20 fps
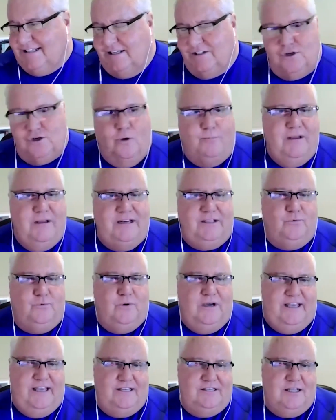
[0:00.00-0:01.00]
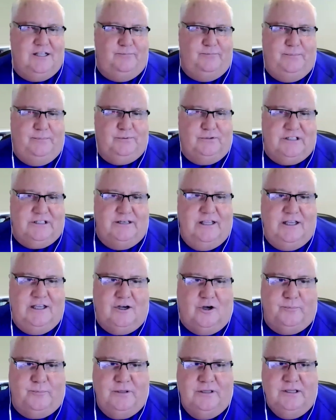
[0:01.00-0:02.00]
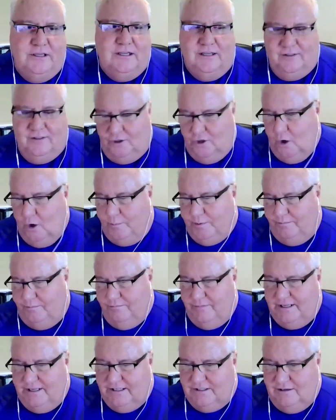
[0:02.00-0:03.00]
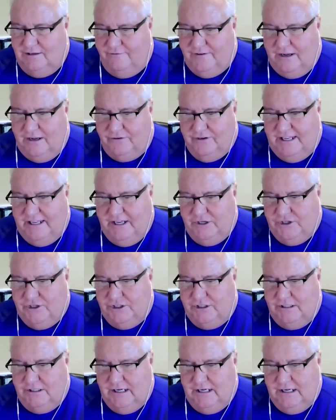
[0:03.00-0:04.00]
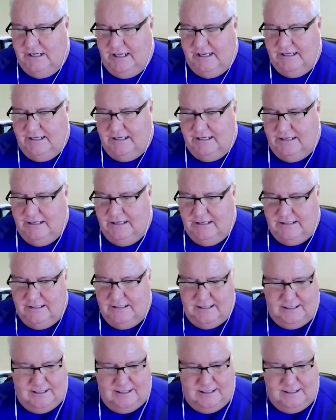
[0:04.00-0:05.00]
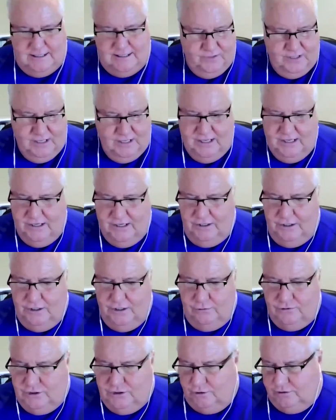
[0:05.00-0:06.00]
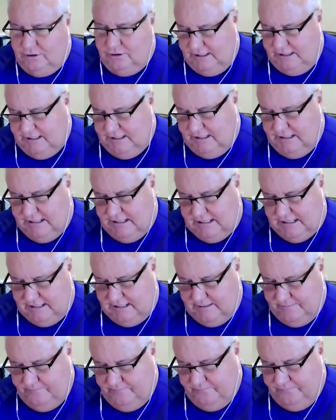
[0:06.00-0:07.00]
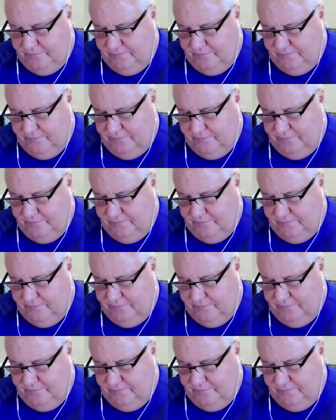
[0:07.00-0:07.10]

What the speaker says: like I say, so many ways that people can help the Open Medicine Foundation, and certainly.